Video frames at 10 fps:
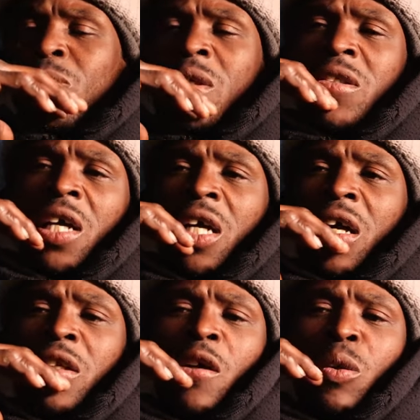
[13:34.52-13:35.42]
what the heck
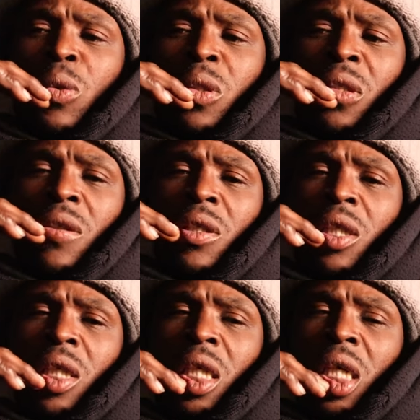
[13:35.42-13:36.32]
I know,
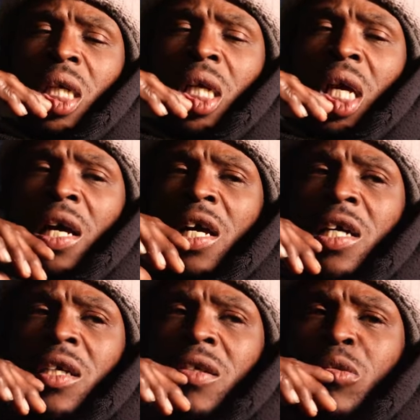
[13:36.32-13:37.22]
I
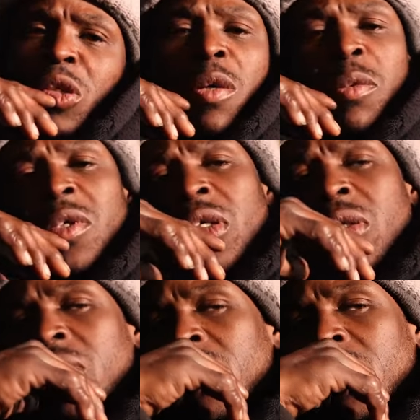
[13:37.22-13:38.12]
ain't a dummy,
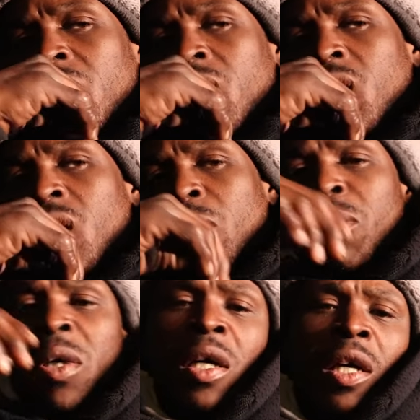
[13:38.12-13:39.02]

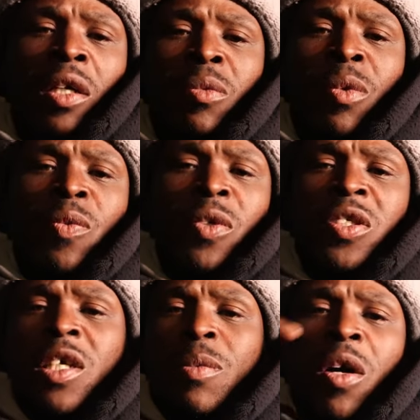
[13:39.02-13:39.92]
but the
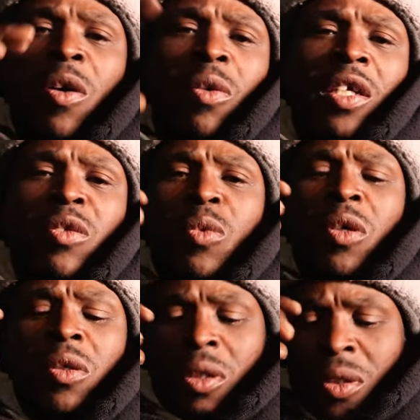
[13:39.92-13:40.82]
for tell me I don't like to
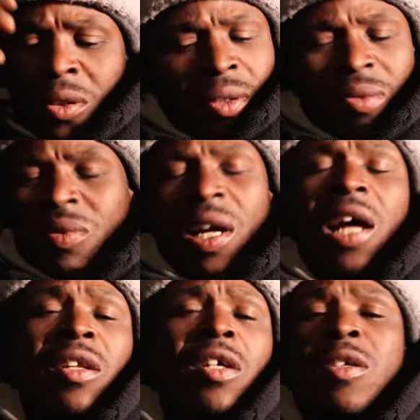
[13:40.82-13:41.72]
work.
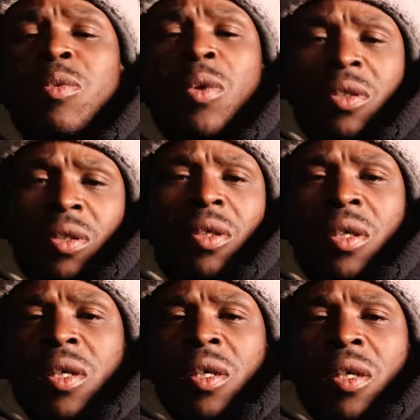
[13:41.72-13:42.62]
I love to work.
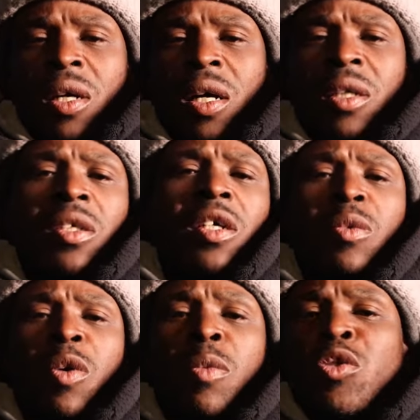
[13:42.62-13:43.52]
I
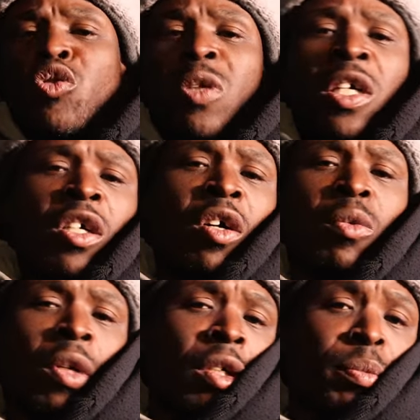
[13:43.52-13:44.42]
love to work, but you ain't gonna
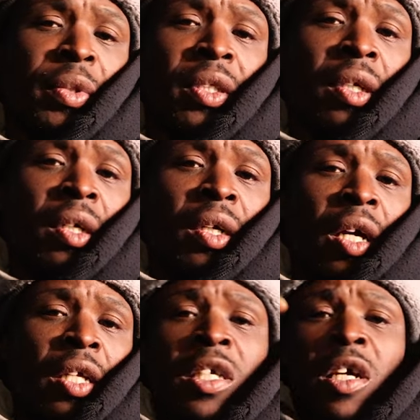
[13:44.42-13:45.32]
work me
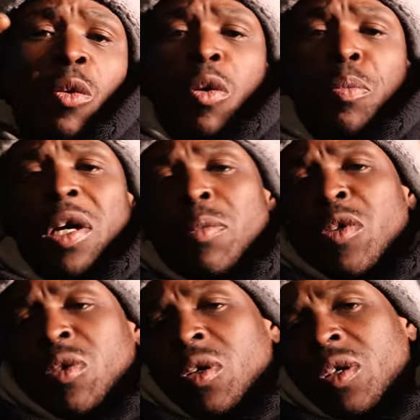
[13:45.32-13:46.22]
and then want to pay
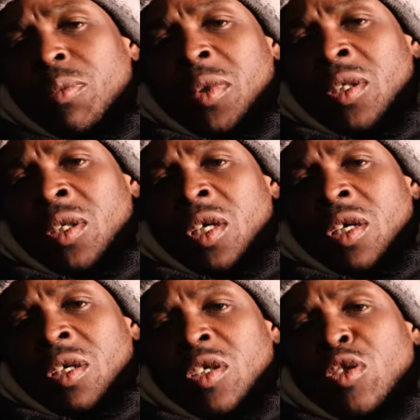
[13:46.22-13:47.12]
me crumb money
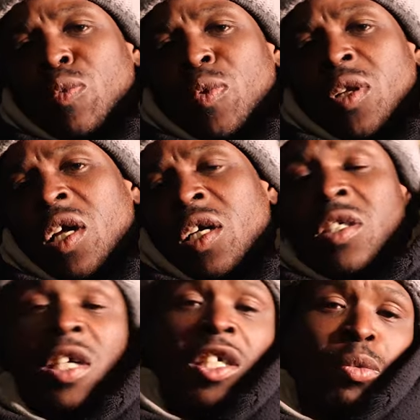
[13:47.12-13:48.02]
because you feel like
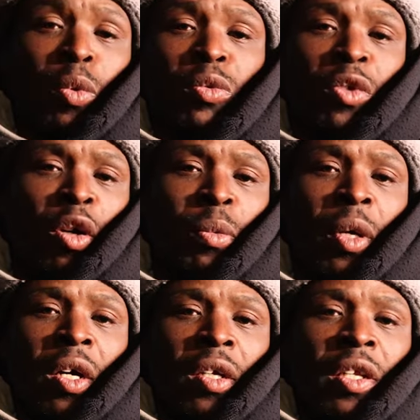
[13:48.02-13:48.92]
because I smoke dope
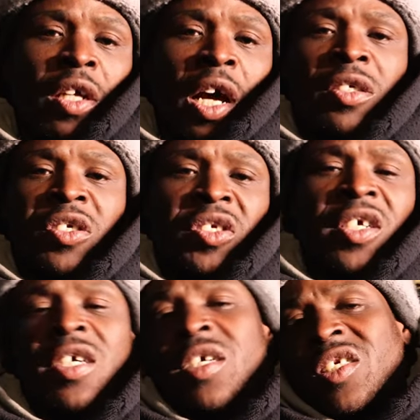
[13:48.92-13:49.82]
that I can
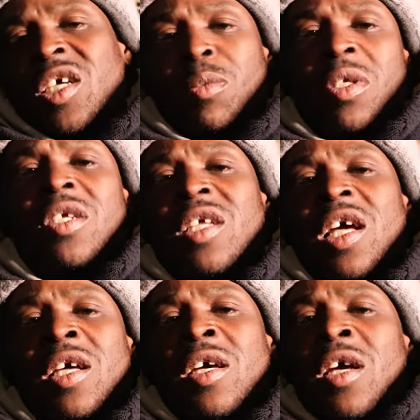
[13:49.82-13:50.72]
just accept
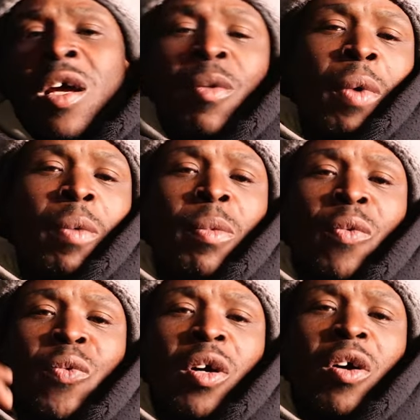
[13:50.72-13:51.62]
anything and my
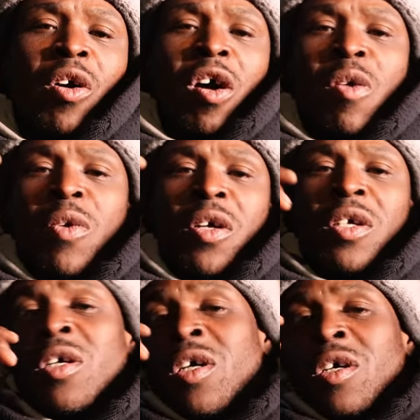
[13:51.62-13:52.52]
motherfucker hard
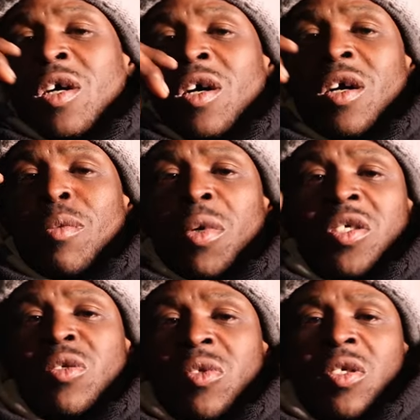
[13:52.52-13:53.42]
working uh, uh,
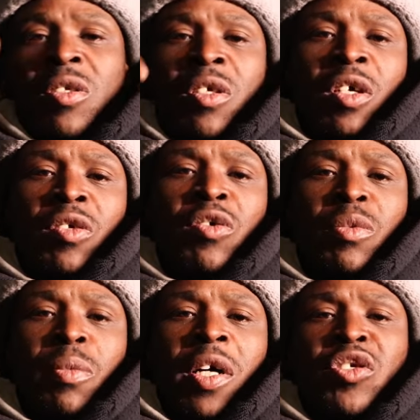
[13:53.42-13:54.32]
muscles and
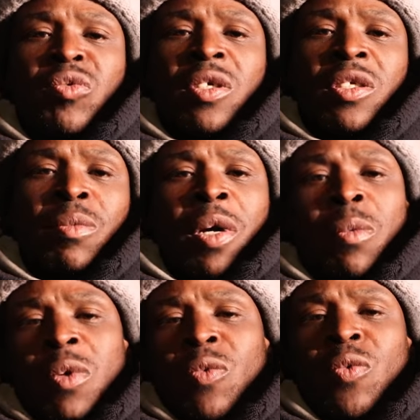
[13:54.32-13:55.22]
using my strength and my
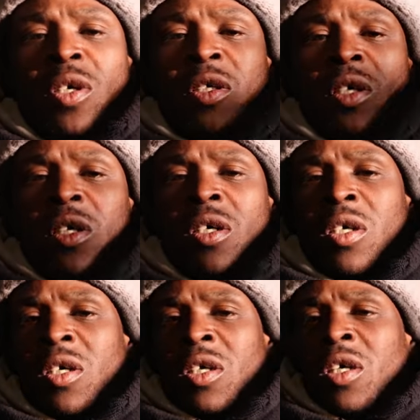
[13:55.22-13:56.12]
motherfucker, uh,
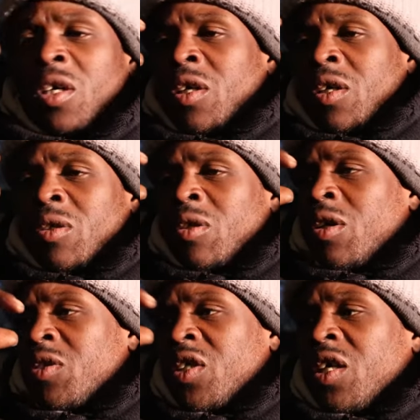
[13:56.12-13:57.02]
uh, you know
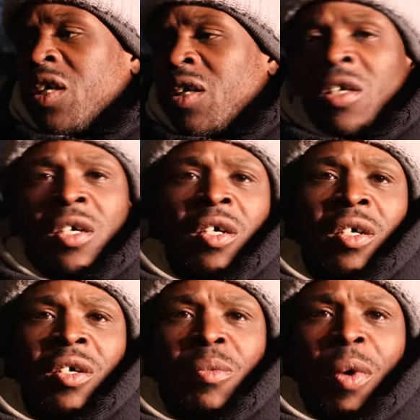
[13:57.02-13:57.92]
what I'm saying?
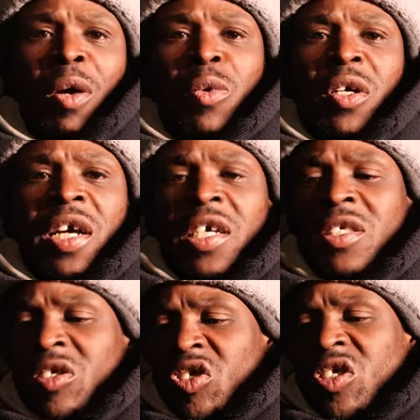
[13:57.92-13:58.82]
My work
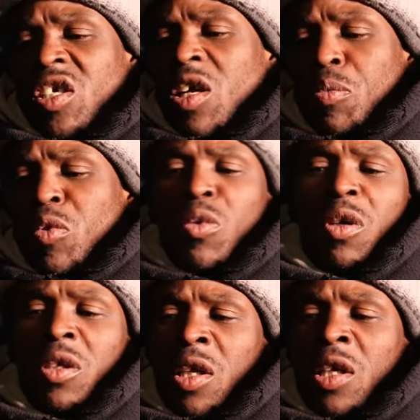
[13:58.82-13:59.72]
ethic just to help
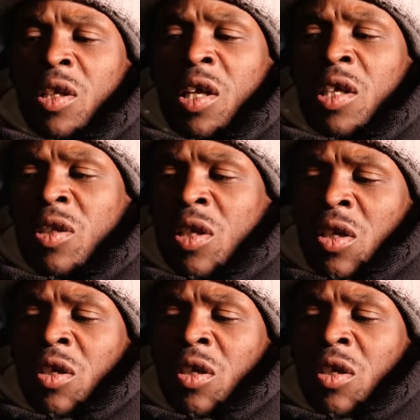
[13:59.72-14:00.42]
you and, and, and